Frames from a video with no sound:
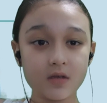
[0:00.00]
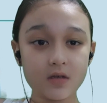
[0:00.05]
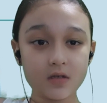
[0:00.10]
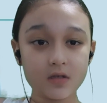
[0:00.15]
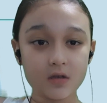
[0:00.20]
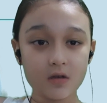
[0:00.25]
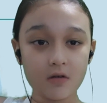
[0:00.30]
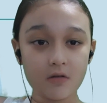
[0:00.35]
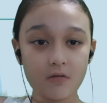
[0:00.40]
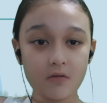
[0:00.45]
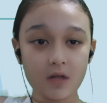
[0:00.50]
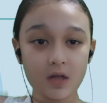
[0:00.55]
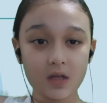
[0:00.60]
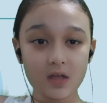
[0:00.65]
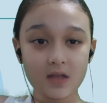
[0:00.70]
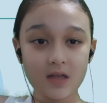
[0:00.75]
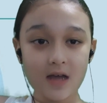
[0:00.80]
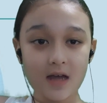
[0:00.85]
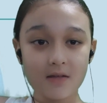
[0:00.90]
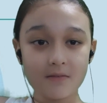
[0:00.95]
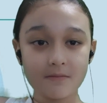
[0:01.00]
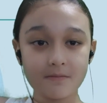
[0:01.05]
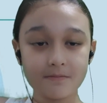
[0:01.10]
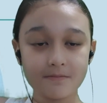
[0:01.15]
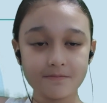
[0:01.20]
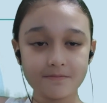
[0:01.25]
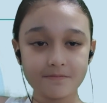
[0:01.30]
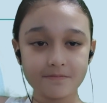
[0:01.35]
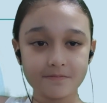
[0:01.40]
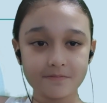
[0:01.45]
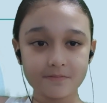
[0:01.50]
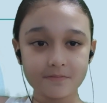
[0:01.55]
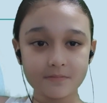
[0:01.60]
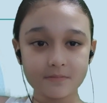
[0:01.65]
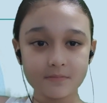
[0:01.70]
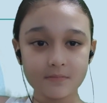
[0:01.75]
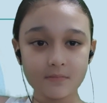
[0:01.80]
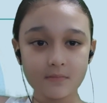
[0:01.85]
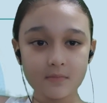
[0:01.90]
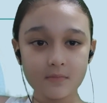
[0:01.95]
So like that,
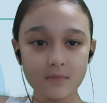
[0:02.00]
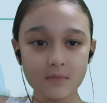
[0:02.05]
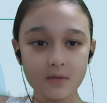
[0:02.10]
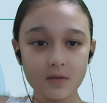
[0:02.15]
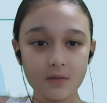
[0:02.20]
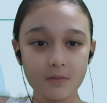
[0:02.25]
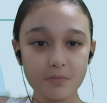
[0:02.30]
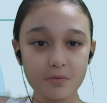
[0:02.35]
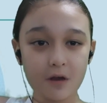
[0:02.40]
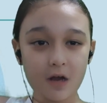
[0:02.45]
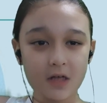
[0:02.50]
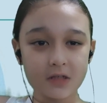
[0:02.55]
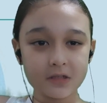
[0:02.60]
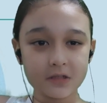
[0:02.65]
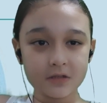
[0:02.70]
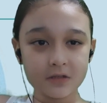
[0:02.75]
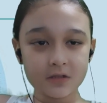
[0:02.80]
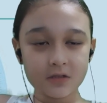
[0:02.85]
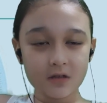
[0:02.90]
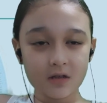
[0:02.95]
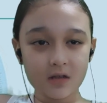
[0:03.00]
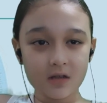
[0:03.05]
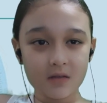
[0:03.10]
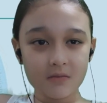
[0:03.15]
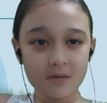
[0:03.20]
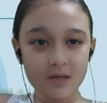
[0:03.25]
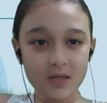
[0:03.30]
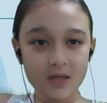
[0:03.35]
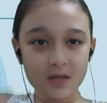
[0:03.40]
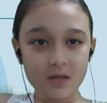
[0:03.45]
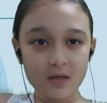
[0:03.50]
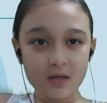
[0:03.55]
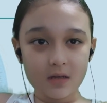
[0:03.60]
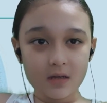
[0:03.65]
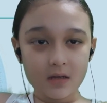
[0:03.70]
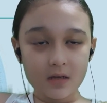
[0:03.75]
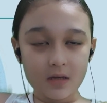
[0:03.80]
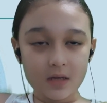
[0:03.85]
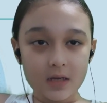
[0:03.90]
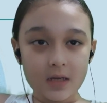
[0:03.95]
processor limit.
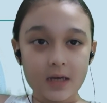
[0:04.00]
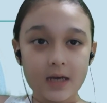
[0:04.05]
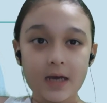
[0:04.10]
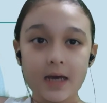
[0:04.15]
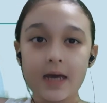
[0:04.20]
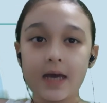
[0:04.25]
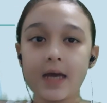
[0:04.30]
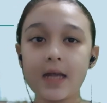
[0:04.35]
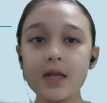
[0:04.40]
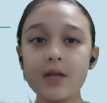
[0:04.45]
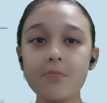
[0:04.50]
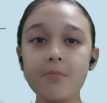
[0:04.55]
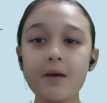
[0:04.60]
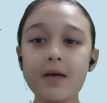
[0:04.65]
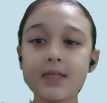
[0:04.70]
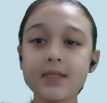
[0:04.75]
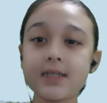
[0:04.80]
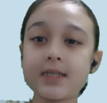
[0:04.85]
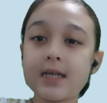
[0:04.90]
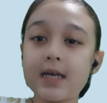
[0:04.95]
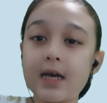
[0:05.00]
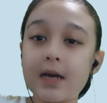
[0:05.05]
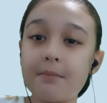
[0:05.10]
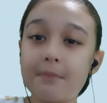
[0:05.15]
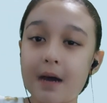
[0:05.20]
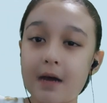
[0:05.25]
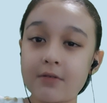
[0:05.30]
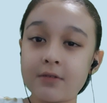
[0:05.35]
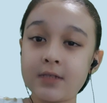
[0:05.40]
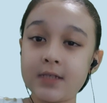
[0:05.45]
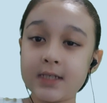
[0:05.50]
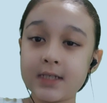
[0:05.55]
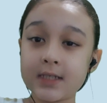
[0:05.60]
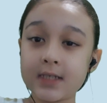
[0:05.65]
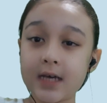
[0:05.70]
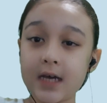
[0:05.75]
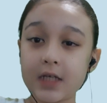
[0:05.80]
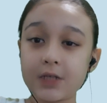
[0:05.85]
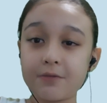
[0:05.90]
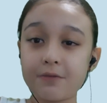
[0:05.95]
And the best thing about this
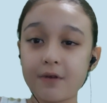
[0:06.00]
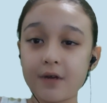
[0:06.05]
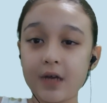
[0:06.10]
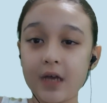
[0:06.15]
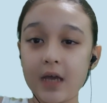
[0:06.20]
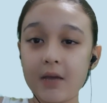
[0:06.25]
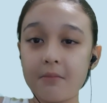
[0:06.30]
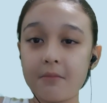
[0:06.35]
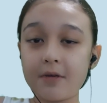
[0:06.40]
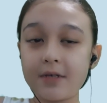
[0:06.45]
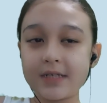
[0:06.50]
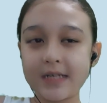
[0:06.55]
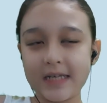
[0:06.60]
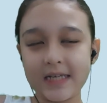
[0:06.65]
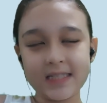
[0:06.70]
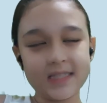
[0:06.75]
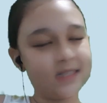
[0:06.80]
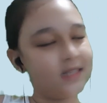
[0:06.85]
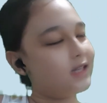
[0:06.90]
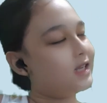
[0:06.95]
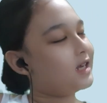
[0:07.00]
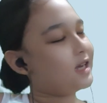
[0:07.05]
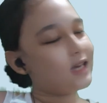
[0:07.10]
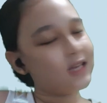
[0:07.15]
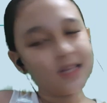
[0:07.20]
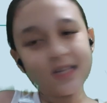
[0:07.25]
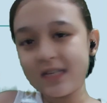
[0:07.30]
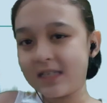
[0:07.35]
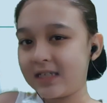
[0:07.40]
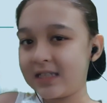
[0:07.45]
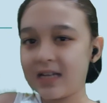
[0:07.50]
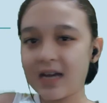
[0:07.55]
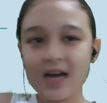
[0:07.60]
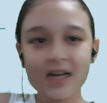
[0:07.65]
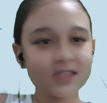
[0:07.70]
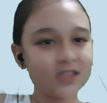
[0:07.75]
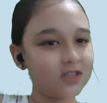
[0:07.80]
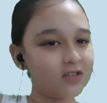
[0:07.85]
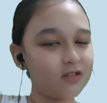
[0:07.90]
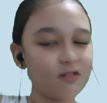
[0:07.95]
guys for gamers is it is
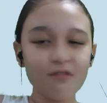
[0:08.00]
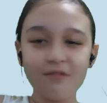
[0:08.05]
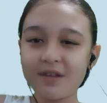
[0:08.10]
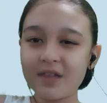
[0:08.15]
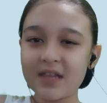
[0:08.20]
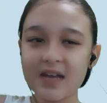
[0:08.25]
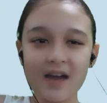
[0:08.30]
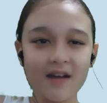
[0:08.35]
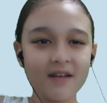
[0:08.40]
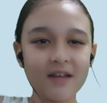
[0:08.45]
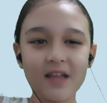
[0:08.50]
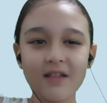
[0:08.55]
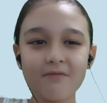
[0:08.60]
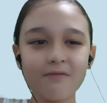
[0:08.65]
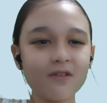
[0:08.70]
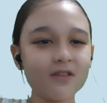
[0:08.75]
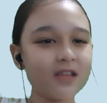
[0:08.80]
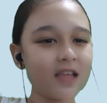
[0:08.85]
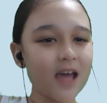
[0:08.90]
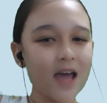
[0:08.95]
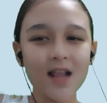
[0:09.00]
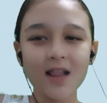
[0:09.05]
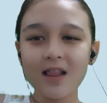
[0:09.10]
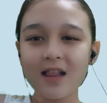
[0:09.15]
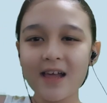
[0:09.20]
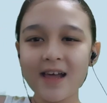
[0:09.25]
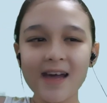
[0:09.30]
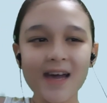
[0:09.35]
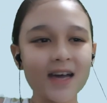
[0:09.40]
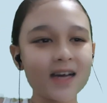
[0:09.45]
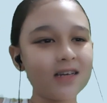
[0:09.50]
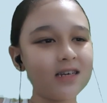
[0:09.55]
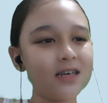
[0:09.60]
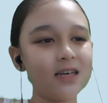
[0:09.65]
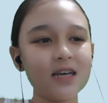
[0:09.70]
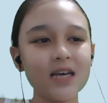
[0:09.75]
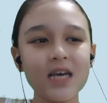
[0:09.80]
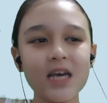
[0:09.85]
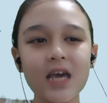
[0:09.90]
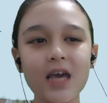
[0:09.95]
not slowing down. It will not lag.
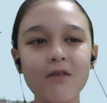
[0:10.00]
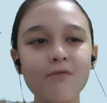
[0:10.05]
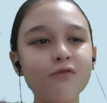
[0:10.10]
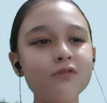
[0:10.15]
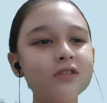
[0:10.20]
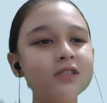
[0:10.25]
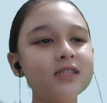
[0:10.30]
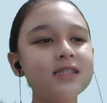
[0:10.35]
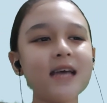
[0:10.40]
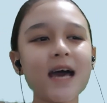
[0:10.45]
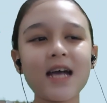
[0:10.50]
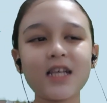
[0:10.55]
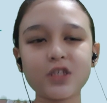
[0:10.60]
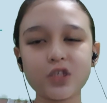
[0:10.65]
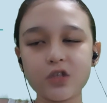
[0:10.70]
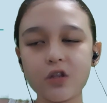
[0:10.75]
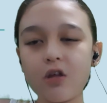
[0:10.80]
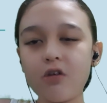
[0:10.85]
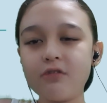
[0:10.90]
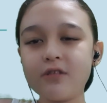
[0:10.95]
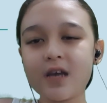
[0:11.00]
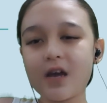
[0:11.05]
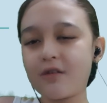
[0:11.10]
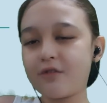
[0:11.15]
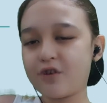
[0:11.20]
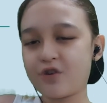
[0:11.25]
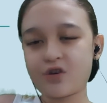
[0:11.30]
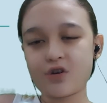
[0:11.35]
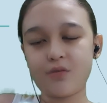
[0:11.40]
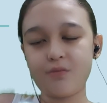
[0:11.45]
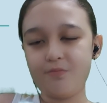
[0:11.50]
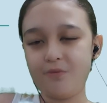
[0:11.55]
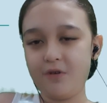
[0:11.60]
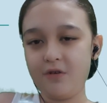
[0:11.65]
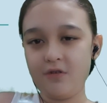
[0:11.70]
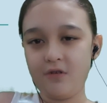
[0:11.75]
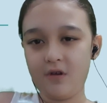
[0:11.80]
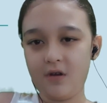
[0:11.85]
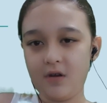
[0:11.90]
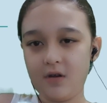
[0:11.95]
It will not slow down your
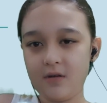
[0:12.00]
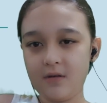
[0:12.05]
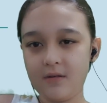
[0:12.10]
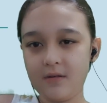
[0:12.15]
computer.